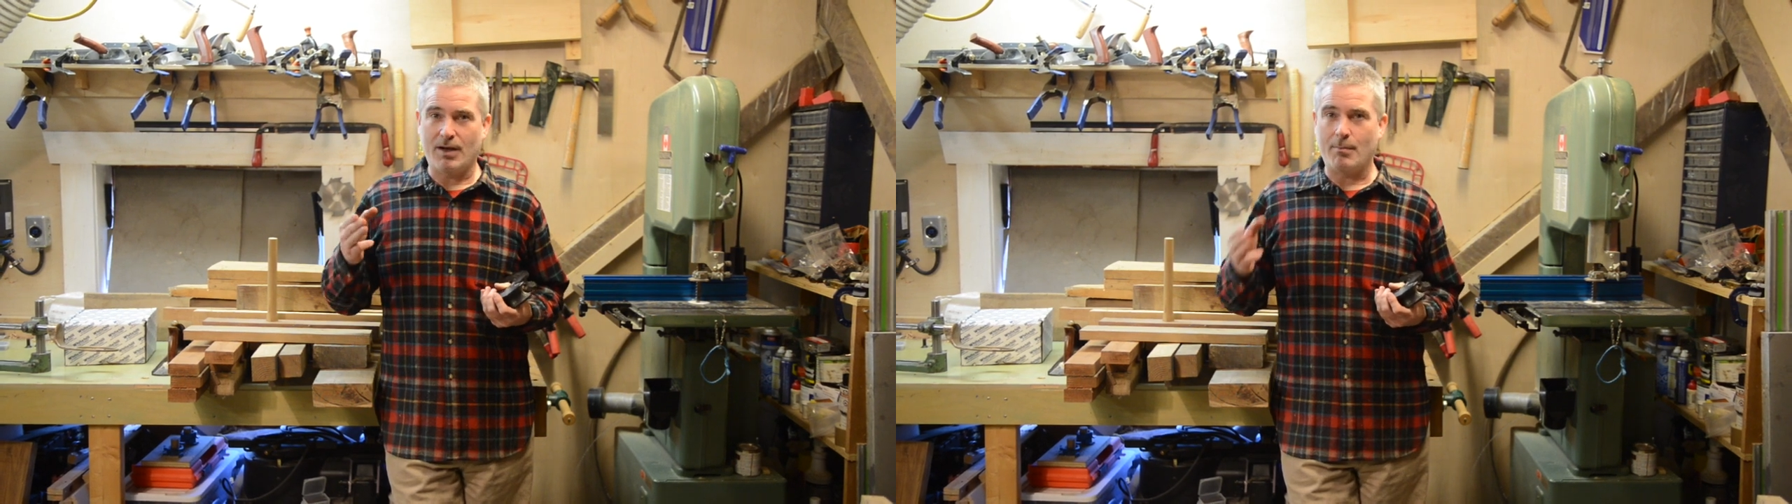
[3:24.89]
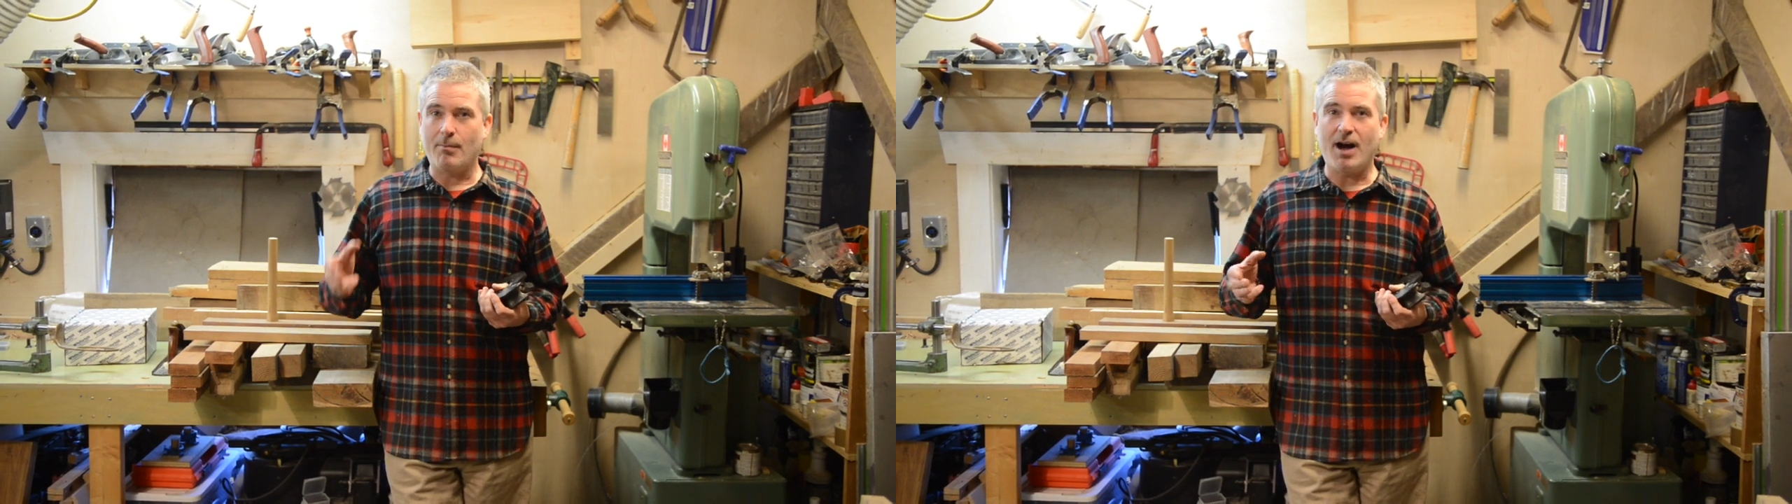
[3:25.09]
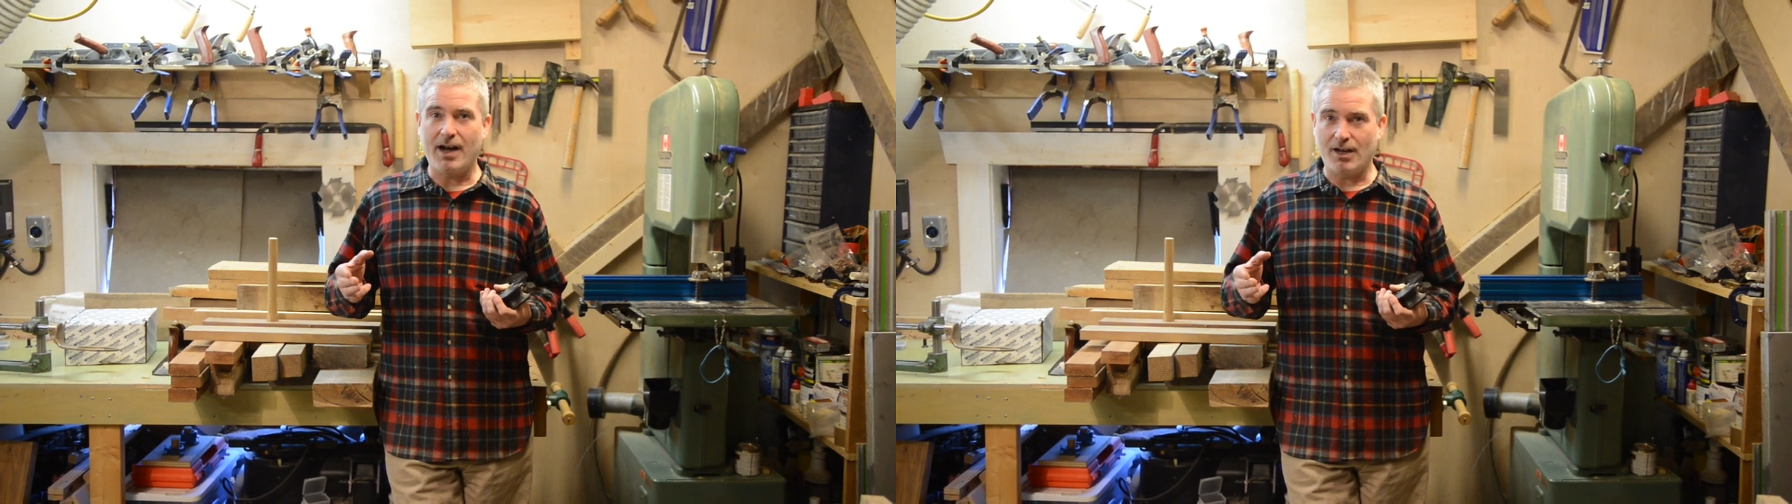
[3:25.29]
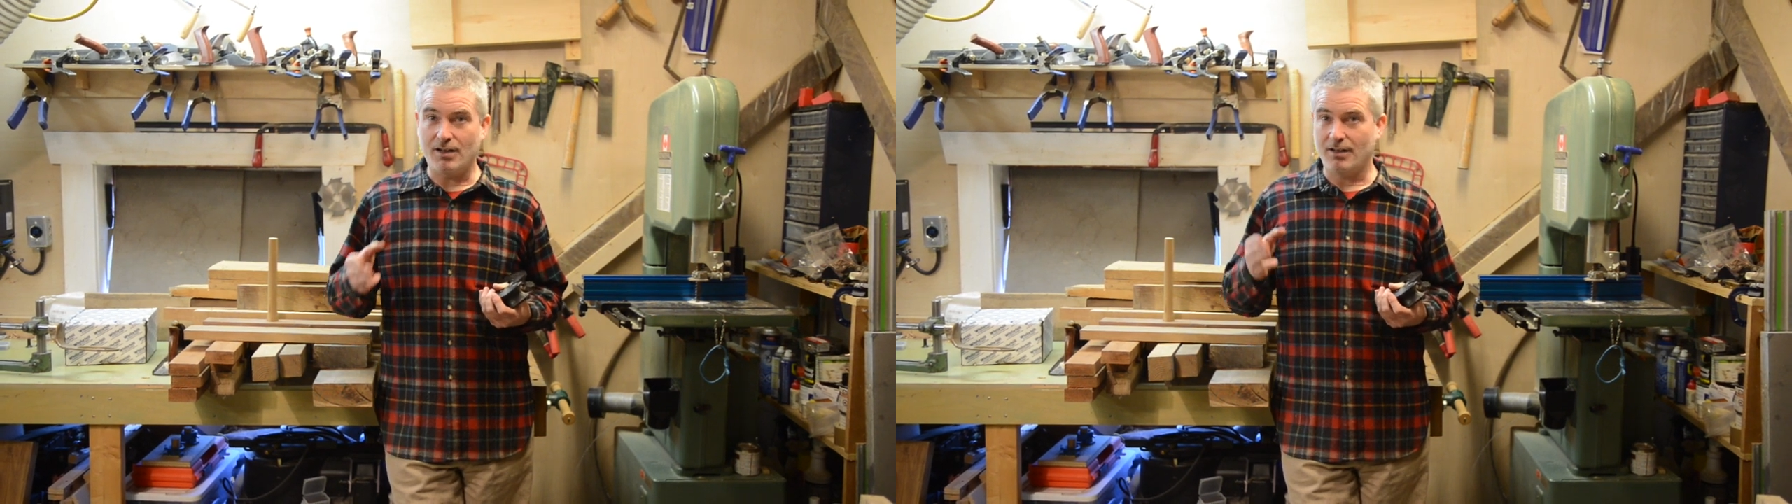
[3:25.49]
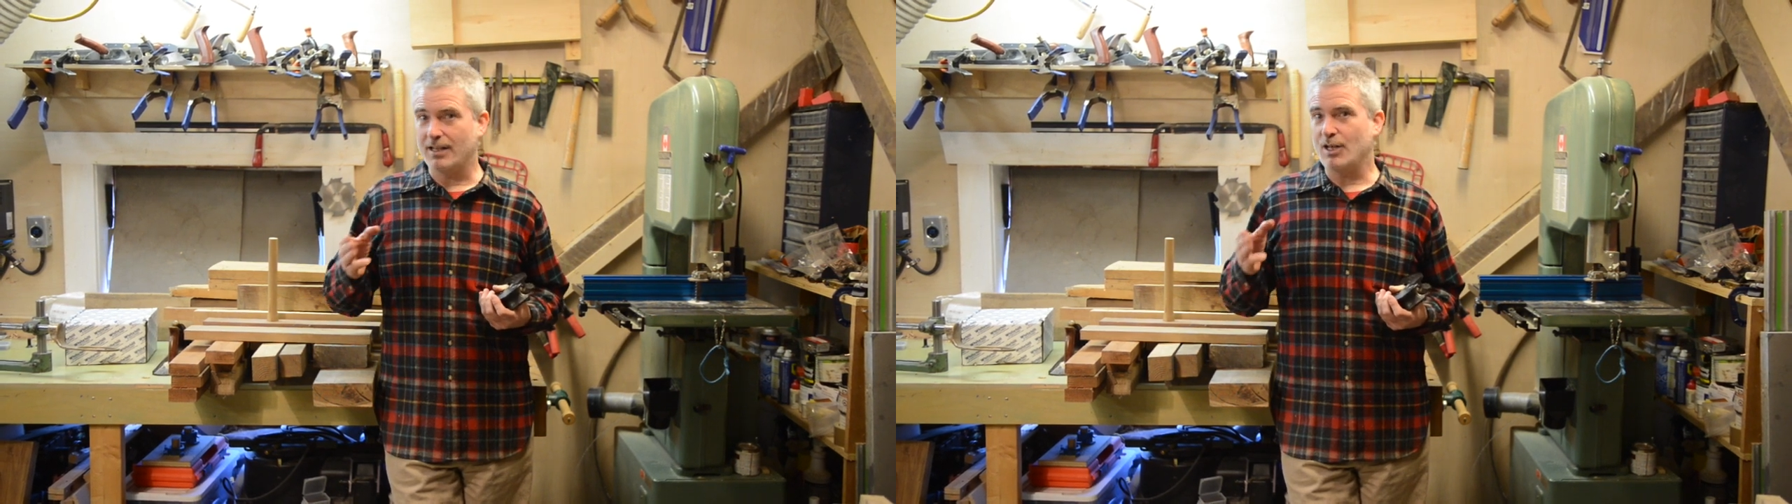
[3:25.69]
a
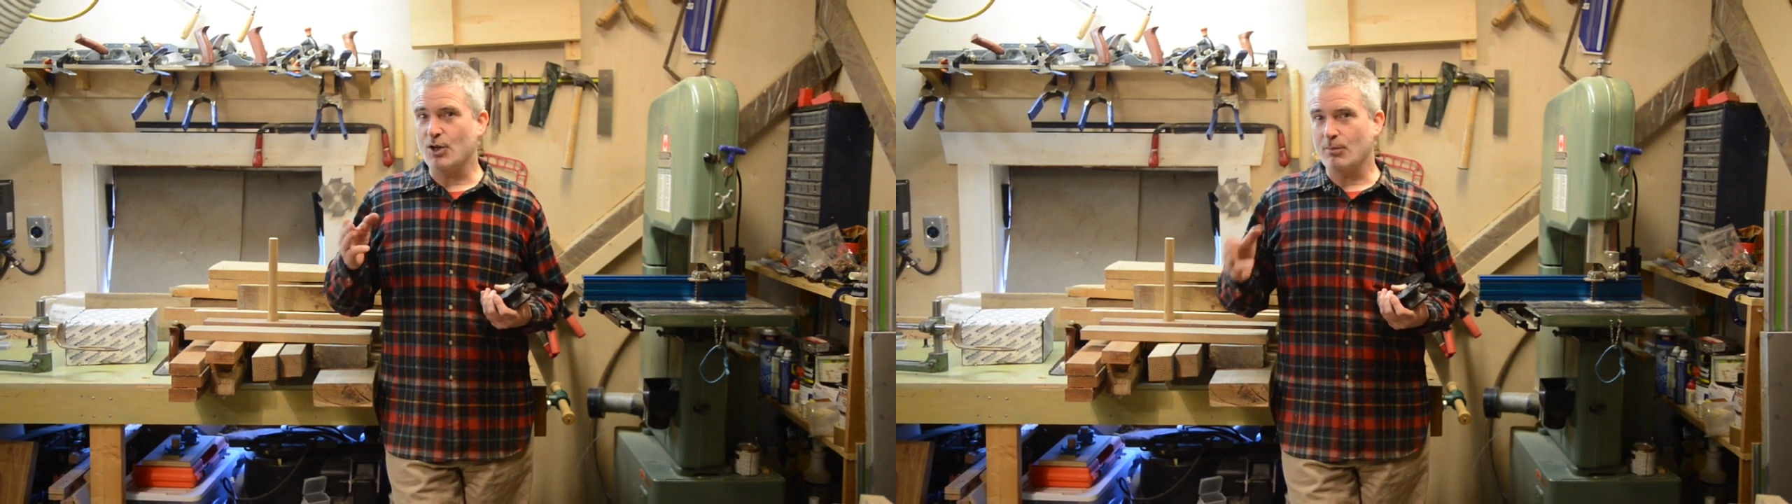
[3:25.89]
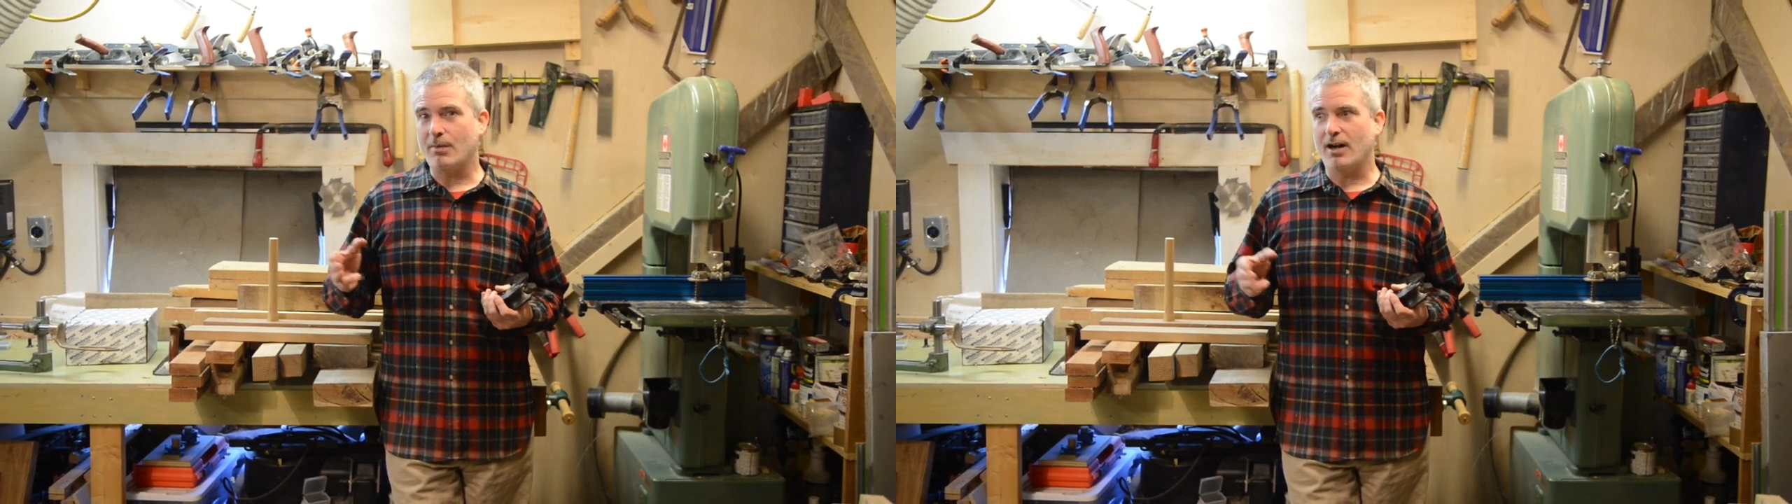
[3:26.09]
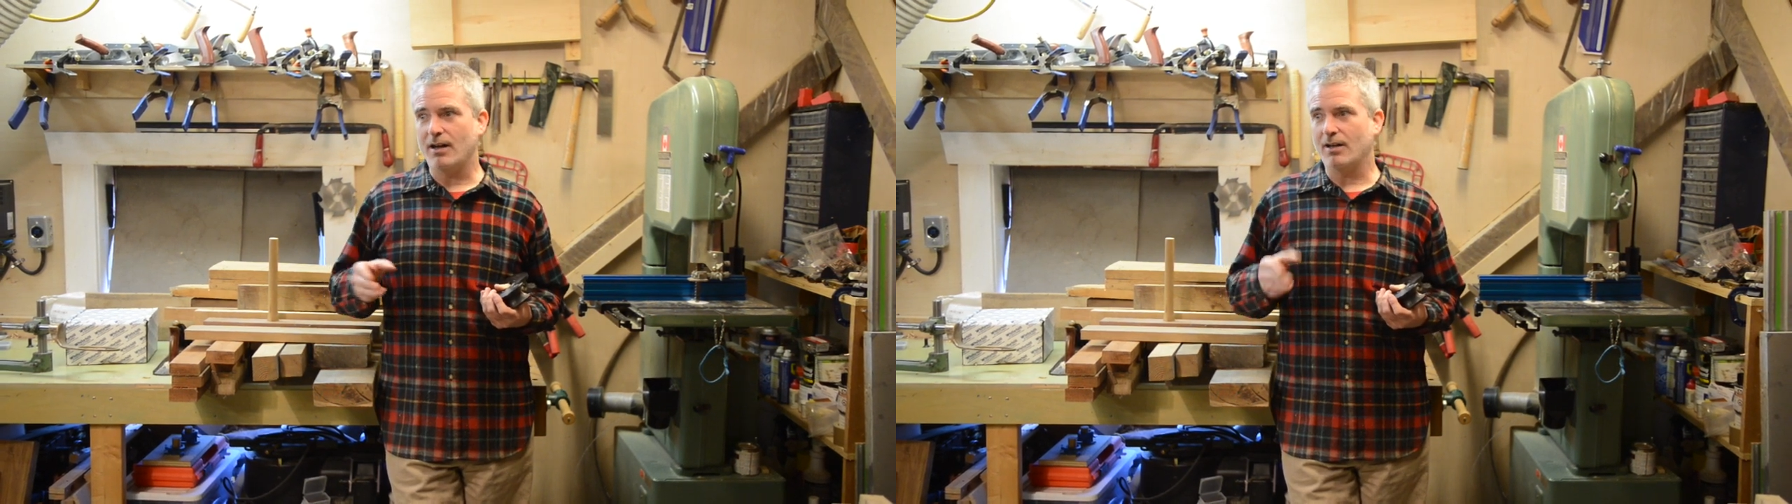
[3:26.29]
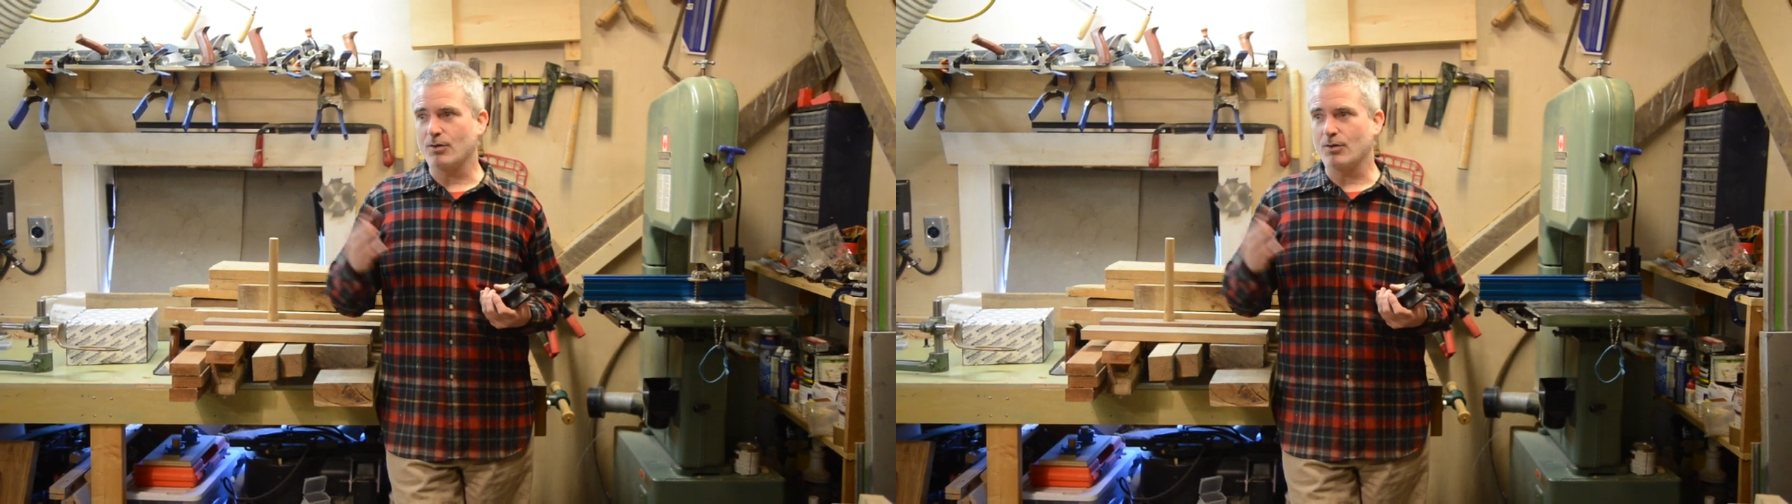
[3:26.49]
linear mile,